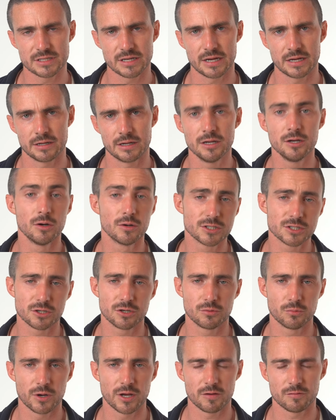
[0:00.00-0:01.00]
And you know, it's a
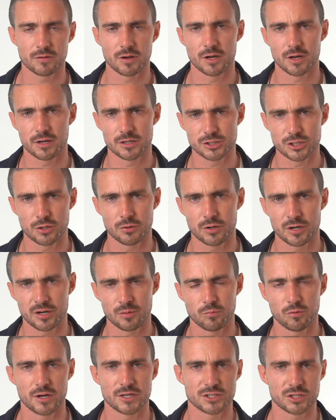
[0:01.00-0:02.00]
good way of generating
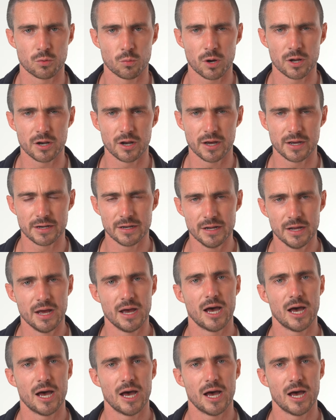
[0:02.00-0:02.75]
press and whatnot.